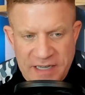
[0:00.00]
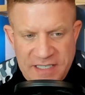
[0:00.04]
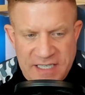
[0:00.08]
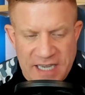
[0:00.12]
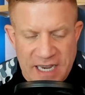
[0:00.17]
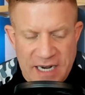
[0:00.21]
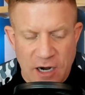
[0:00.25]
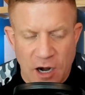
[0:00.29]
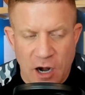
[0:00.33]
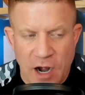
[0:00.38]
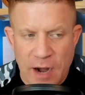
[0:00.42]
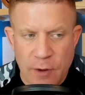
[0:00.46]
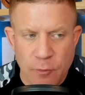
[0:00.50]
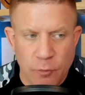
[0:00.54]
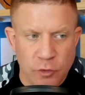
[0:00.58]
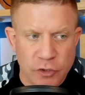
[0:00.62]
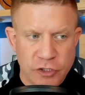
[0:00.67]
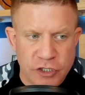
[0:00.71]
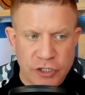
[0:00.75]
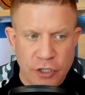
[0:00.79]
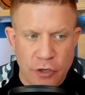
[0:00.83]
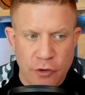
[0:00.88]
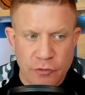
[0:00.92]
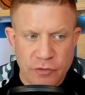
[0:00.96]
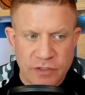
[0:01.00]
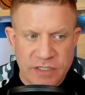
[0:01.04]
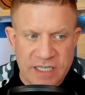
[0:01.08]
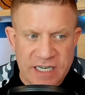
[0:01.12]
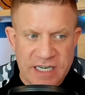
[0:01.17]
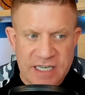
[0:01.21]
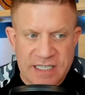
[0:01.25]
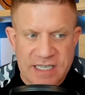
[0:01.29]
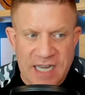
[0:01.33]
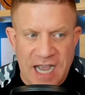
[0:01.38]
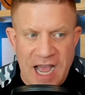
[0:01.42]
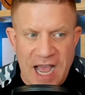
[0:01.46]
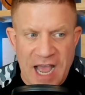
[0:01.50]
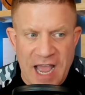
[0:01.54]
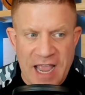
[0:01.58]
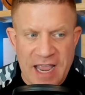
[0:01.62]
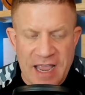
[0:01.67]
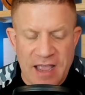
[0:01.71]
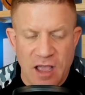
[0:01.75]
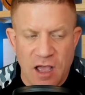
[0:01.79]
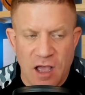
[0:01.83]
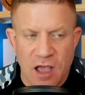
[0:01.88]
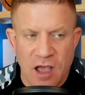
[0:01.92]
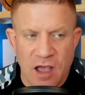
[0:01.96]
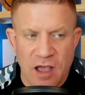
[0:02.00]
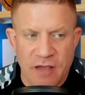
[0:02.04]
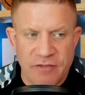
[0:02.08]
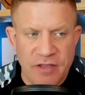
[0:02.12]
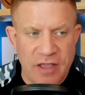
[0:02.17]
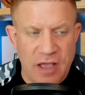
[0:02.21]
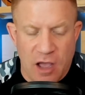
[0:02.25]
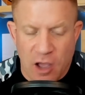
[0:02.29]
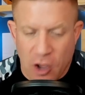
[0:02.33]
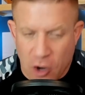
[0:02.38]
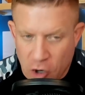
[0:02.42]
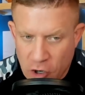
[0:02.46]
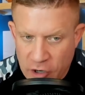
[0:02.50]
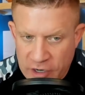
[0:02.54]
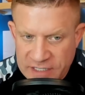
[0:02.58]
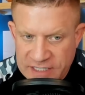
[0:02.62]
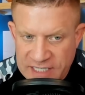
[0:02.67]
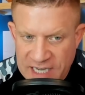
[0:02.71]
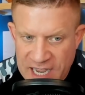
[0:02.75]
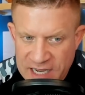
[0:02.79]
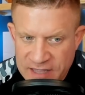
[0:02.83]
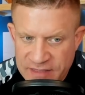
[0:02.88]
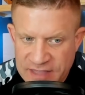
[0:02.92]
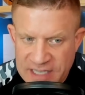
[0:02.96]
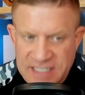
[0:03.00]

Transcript: It's like, all right, well, so did he die of a heart attack?